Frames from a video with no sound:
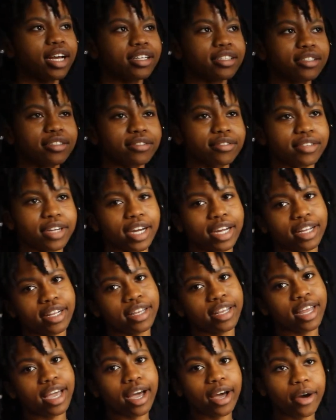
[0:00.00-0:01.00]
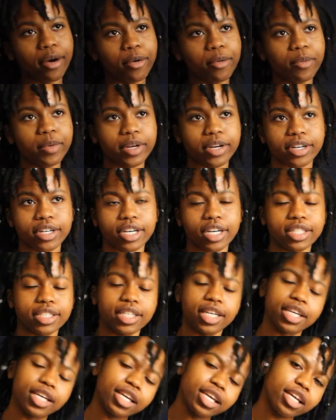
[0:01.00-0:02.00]
As of right now, we are not
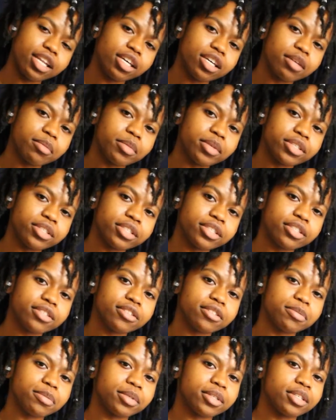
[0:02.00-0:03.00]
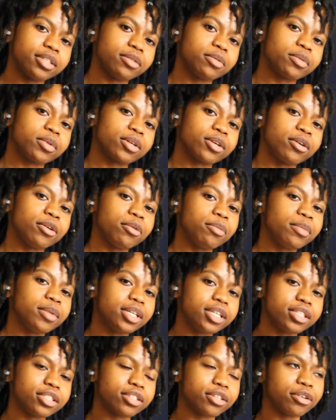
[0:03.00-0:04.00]
taking any commissions, but we're
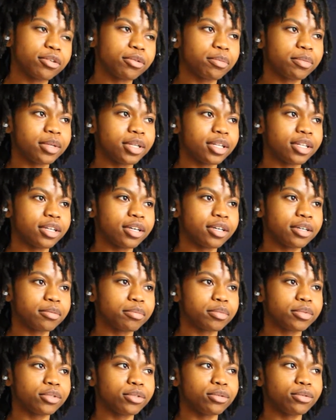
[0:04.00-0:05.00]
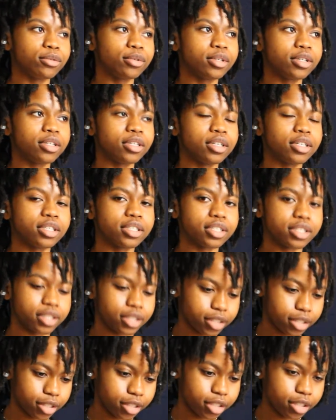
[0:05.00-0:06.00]
hoping to open it up to
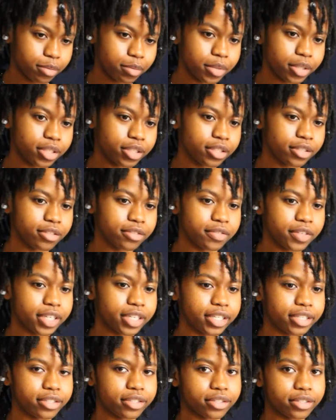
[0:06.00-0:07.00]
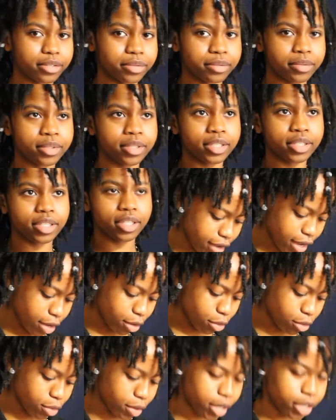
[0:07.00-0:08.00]
commissions very soon.
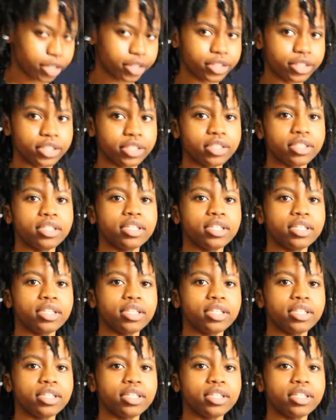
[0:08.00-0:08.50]
Final question,